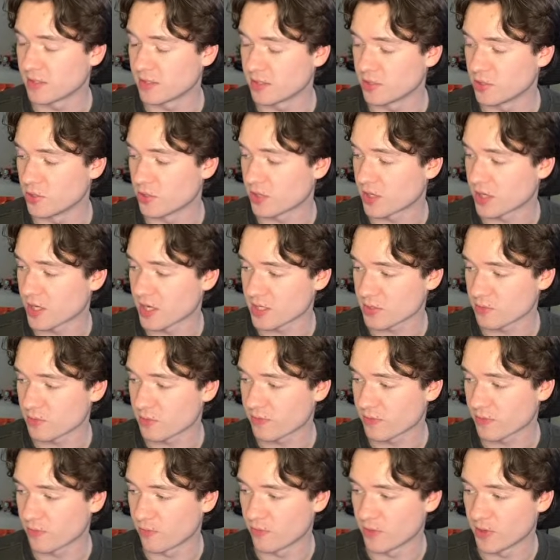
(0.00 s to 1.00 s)
Newcastle
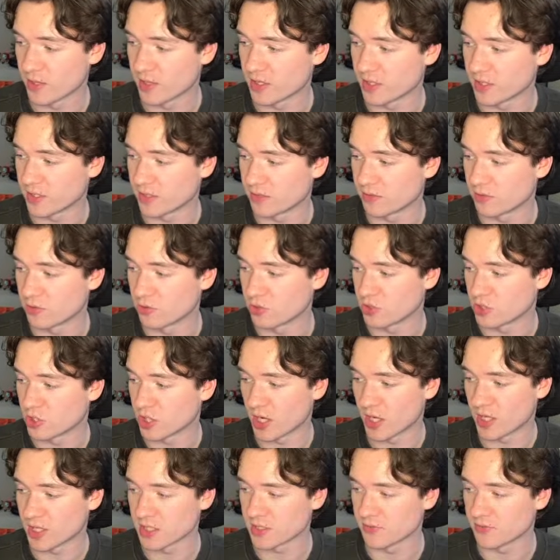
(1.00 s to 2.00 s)
have a really good
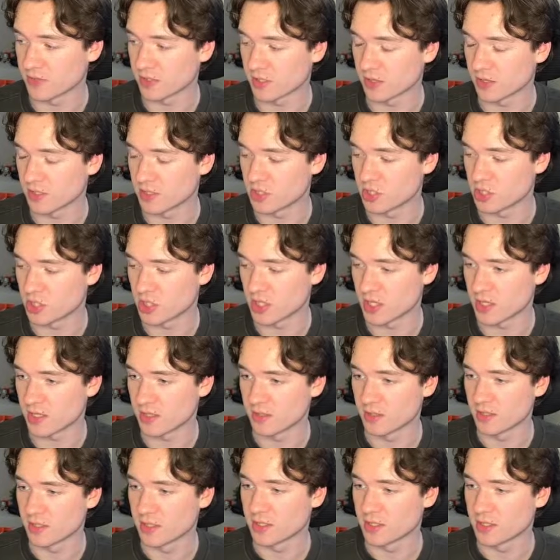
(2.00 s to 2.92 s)
chance of a clean sheet.